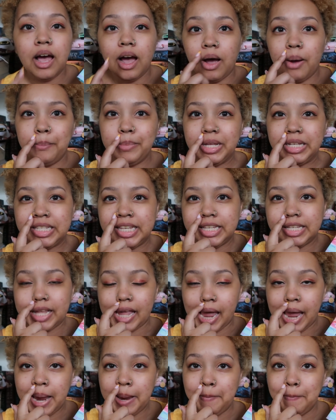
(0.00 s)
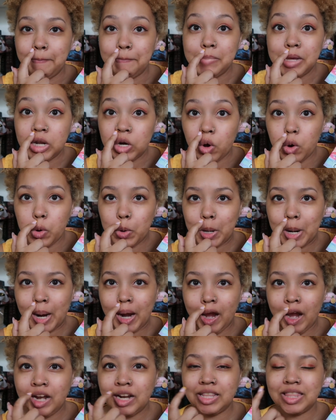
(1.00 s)
Um, this is a middle
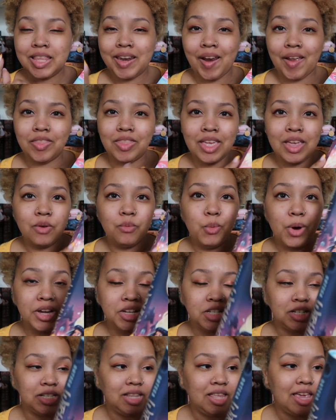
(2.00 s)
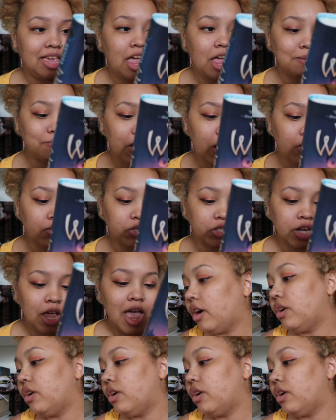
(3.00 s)
grade that I think recently came out.